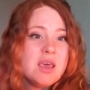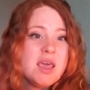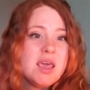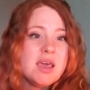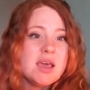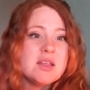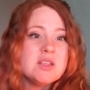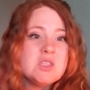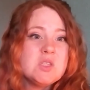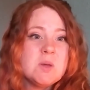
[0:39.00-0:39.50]

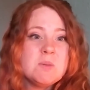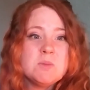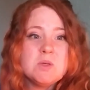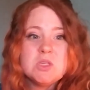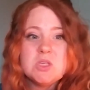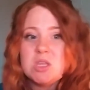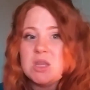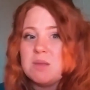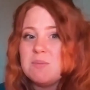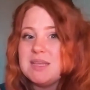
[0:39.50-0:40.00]
And so I'm
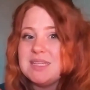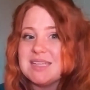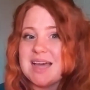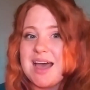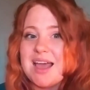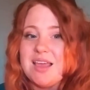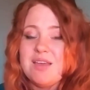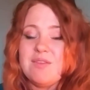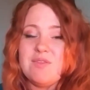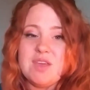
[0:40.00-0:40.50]
just going to be
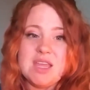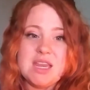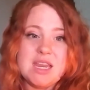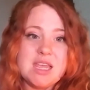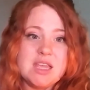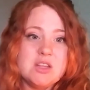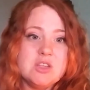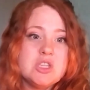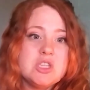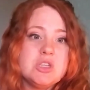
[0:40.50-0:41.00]
diving
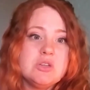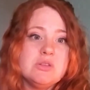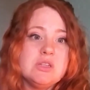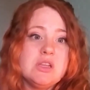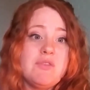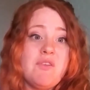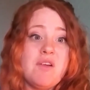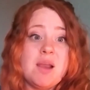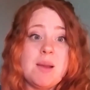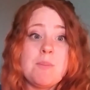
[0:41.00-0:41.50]
into
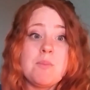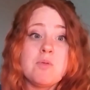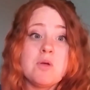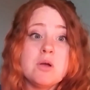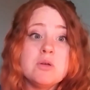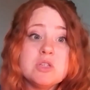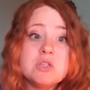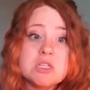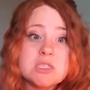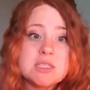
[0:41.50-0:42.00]
different
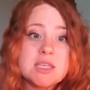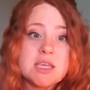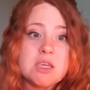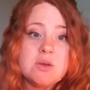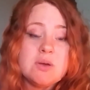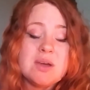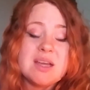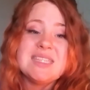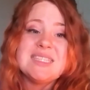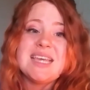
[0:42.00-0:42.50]
approaches that you can